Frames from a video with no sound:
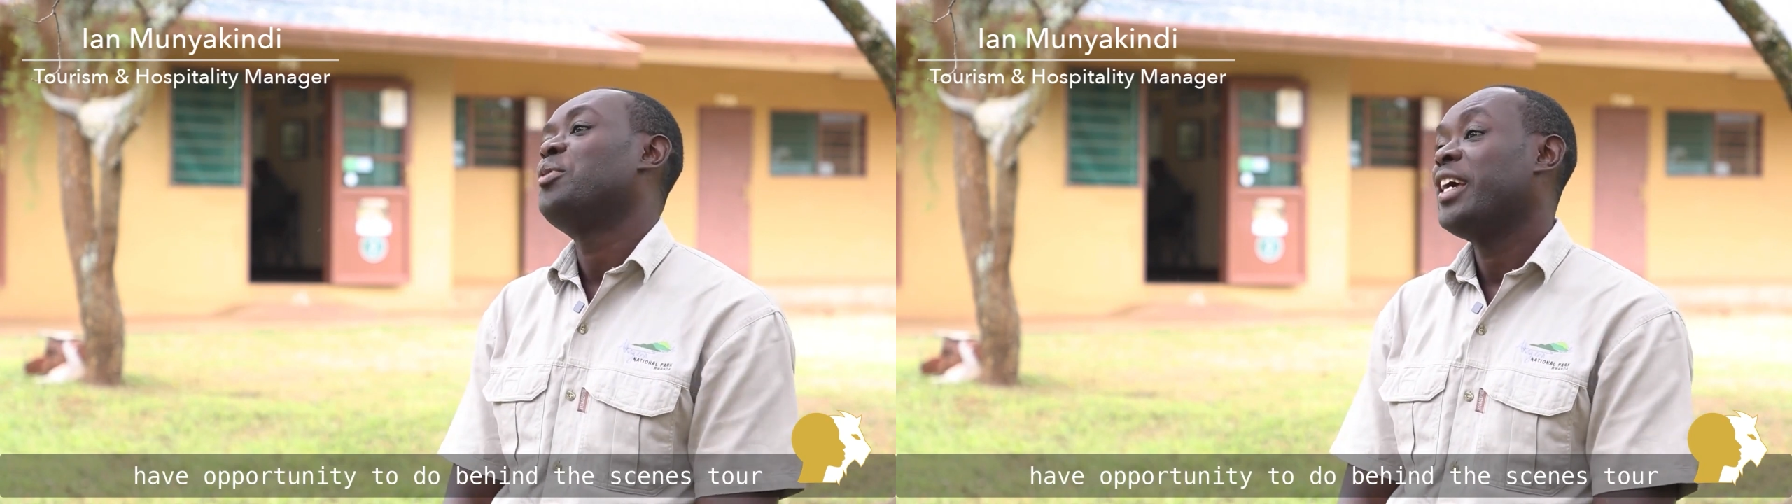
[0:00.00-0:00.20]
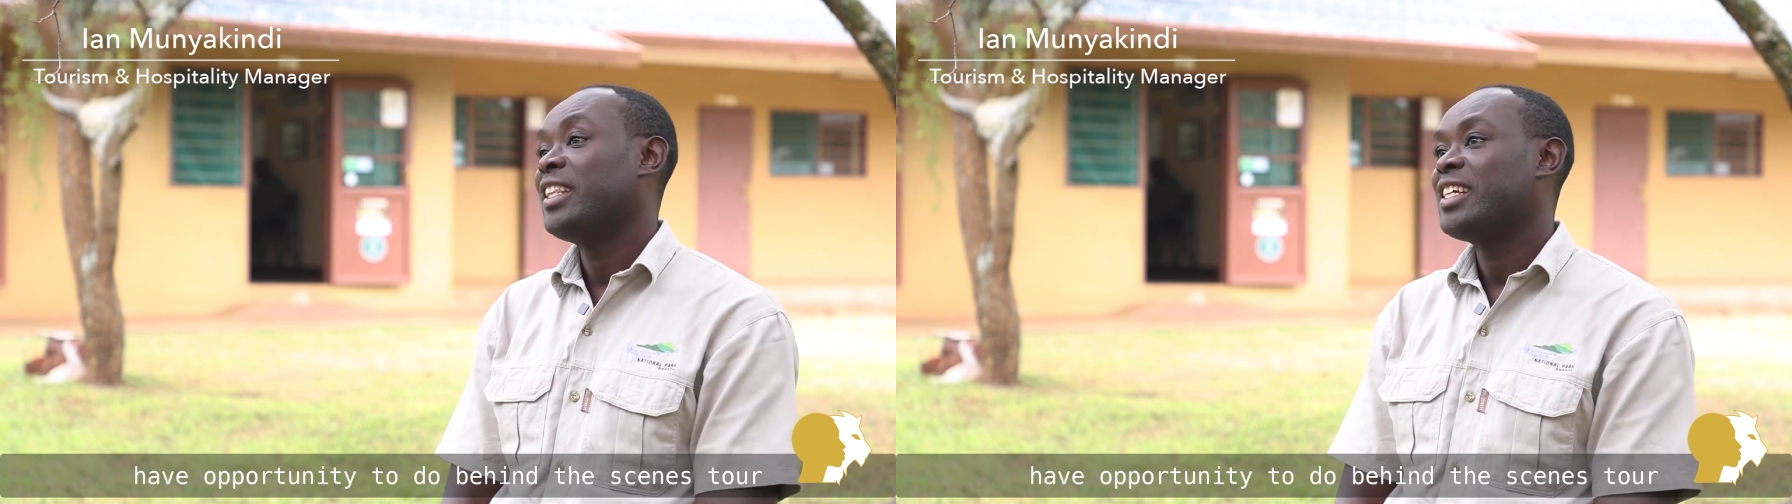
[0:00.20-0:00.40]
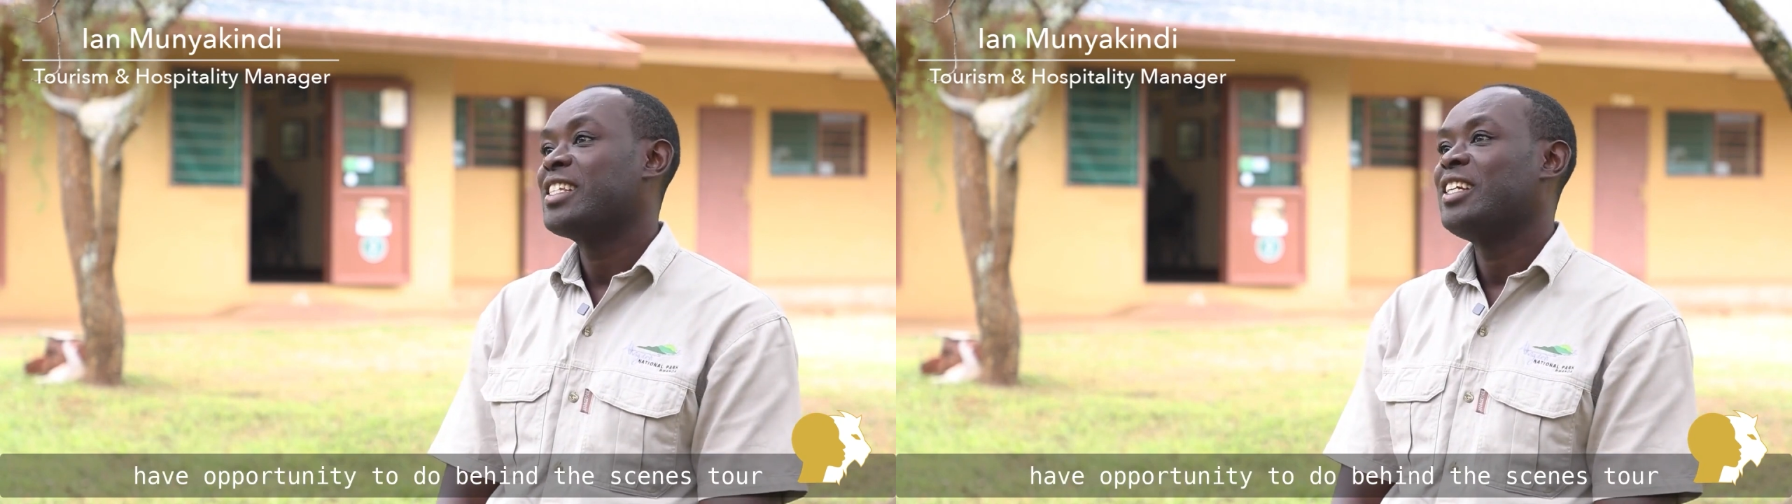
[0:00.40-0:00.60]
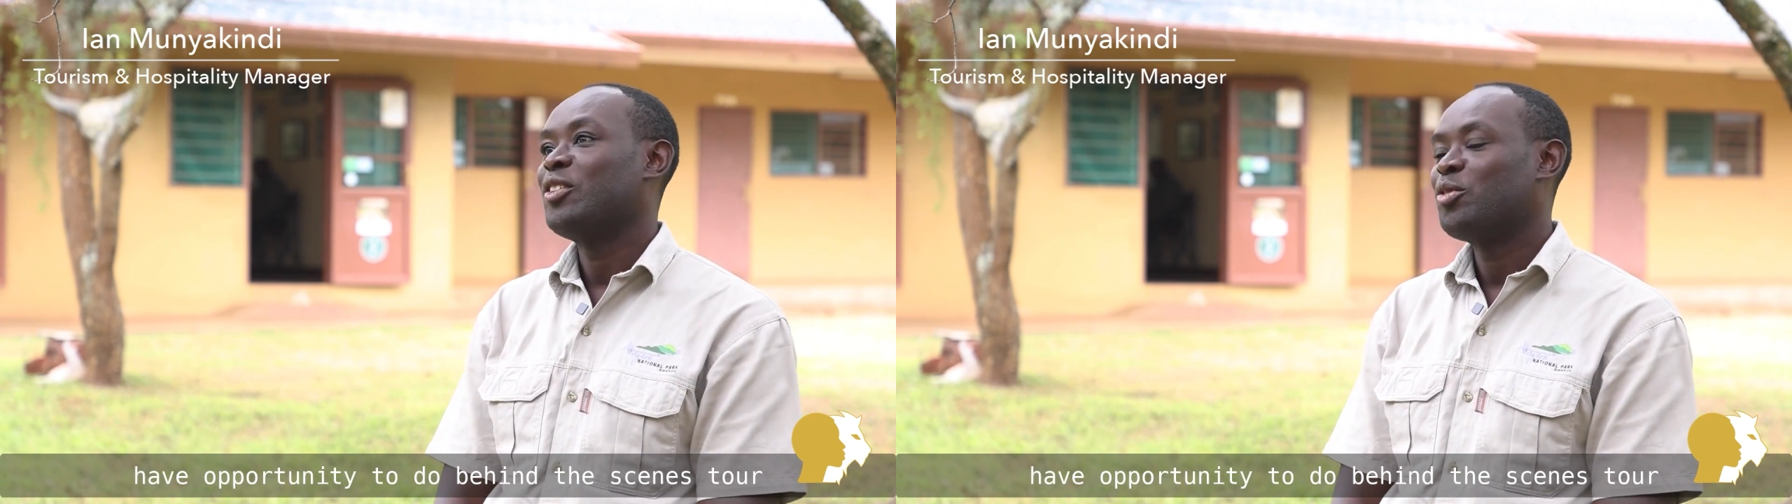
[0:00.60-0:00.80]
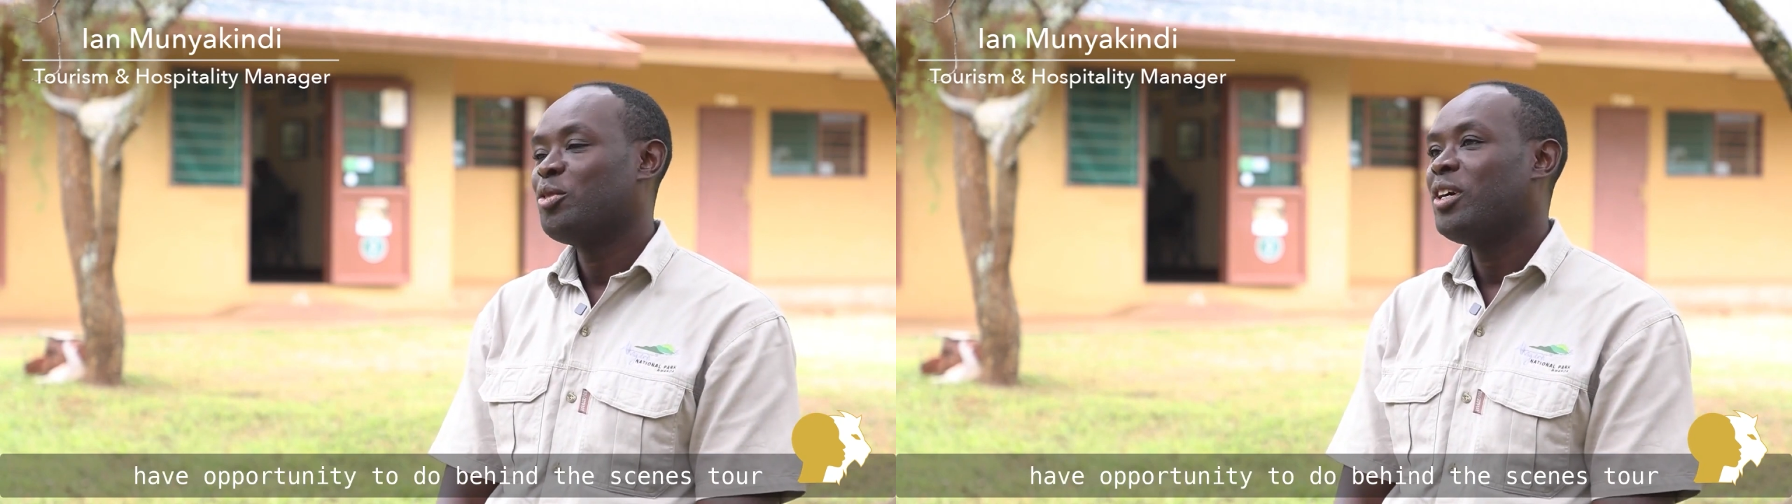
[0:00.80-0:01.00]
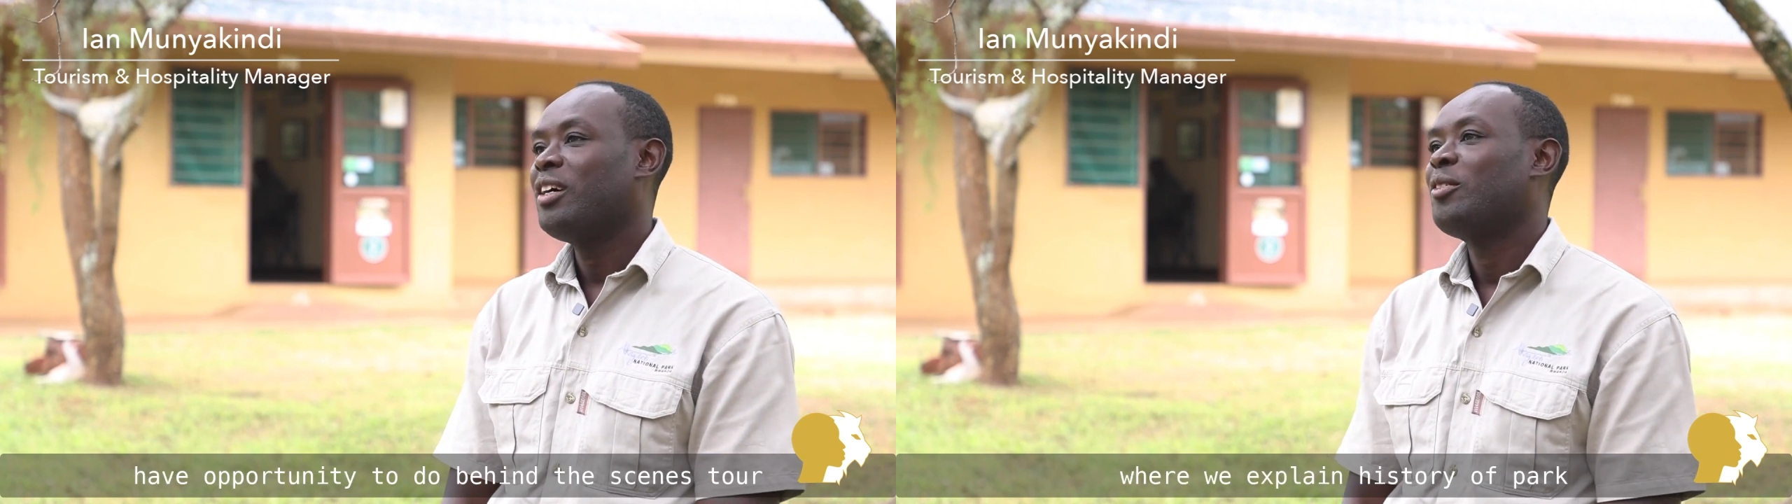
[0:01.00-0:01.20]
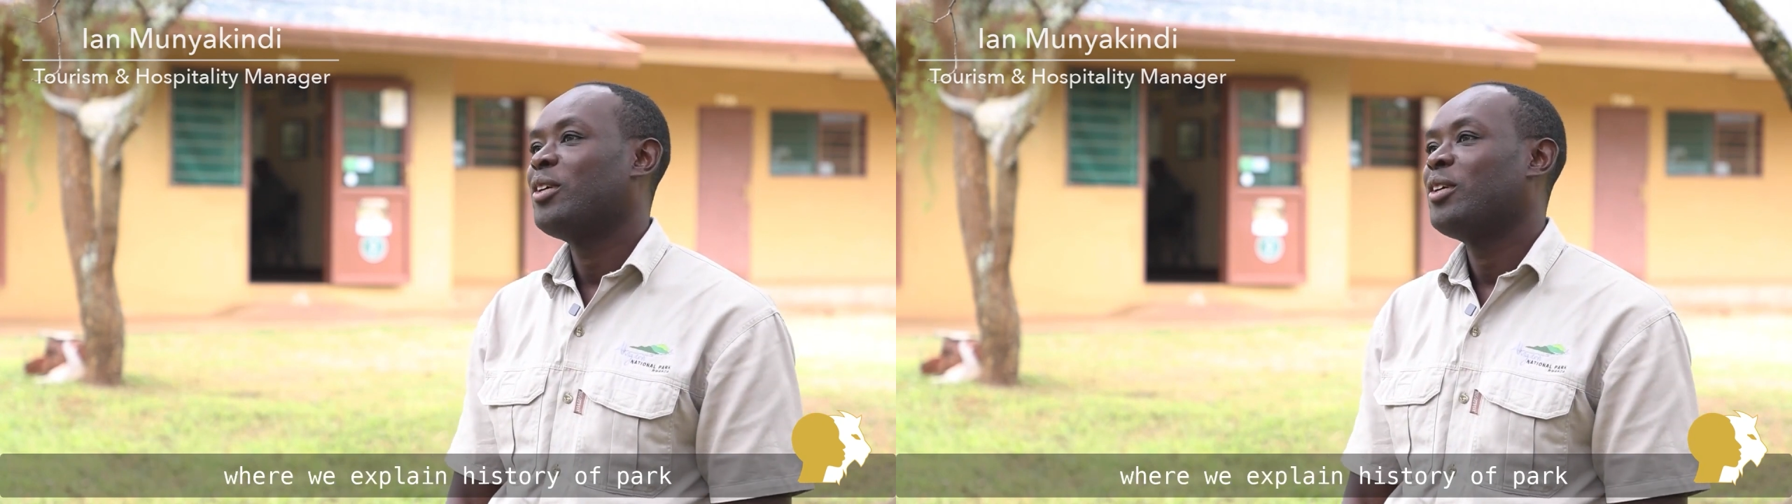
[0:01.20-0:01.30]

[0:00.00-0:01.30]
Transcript: behind-the-scene tour,